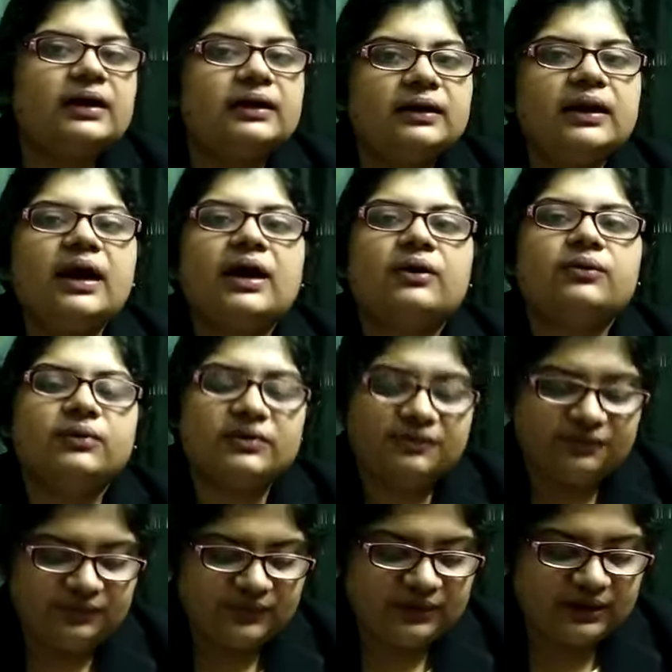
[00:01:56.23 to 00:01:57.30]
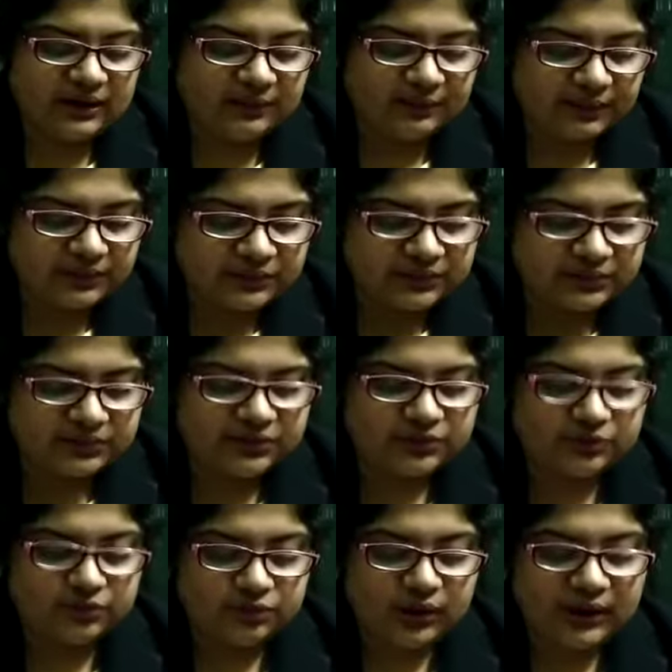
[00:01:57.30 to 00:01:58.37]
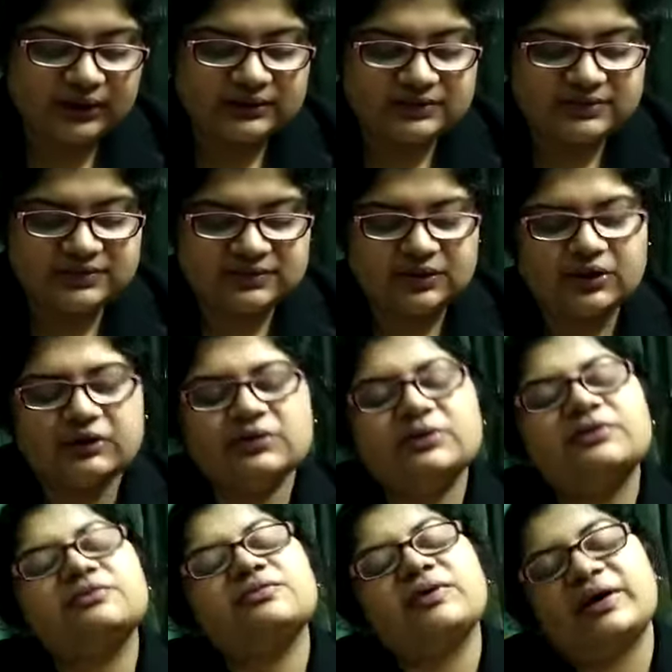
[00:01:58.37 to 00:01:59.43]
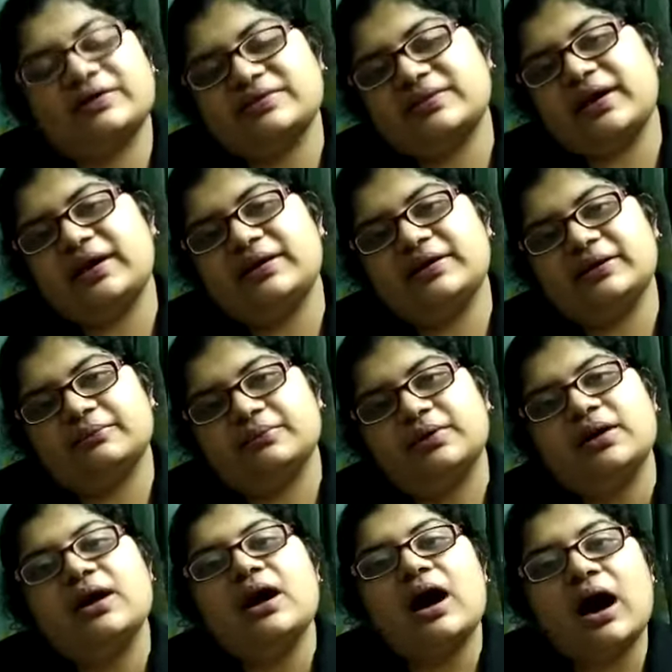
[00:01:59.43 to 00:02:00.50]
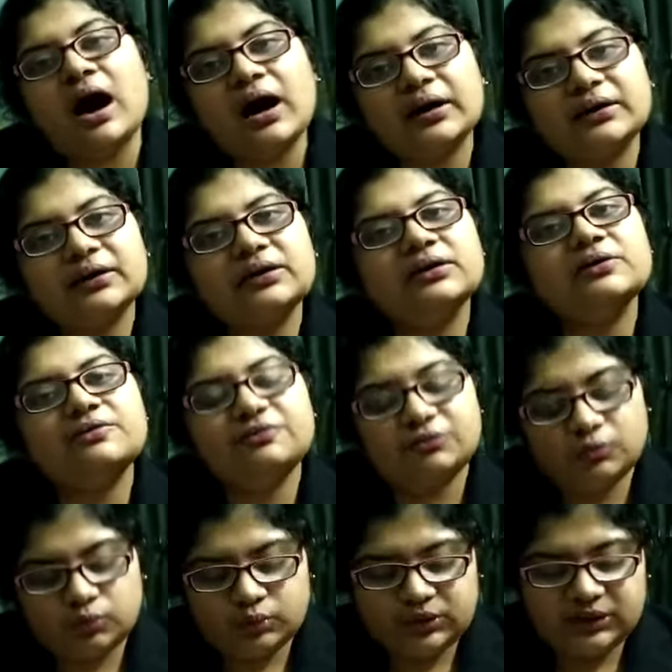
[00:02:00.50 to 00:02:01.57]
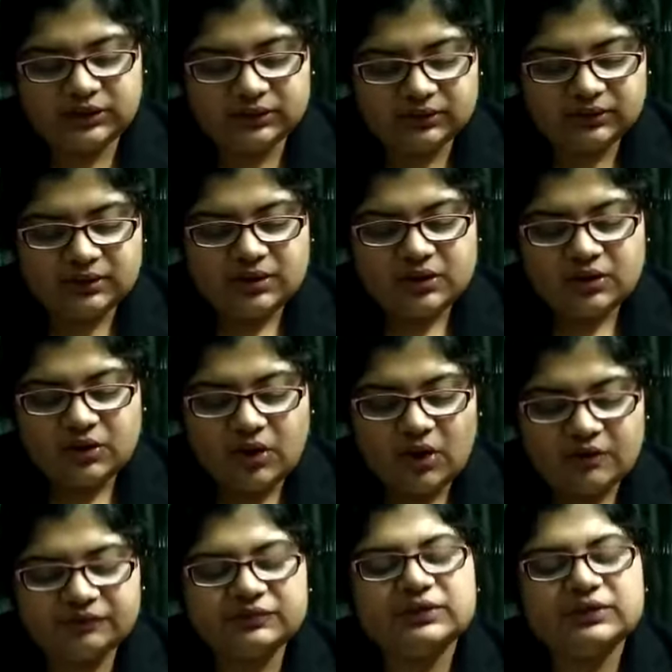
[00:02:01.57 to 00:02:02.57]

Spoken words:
Now, if we come under the rights of asylum, Article 14 of